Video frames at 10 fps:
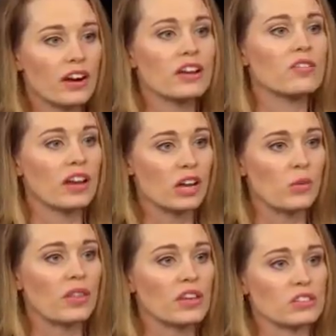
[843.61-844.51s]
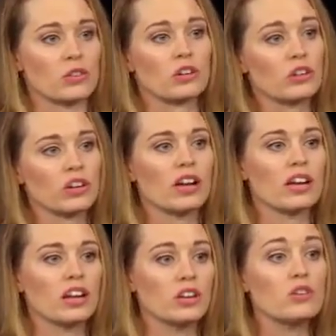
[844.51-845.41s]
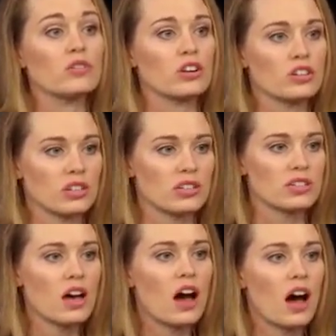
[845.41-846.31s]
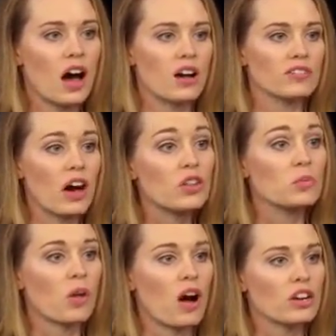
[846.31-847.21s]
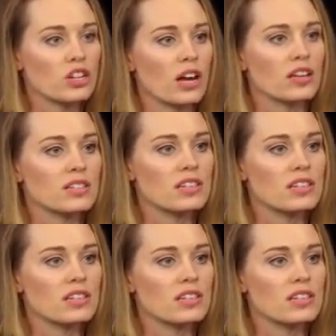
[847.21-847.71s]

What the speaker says: innovating with it. So they're creating new versions of other blockchains.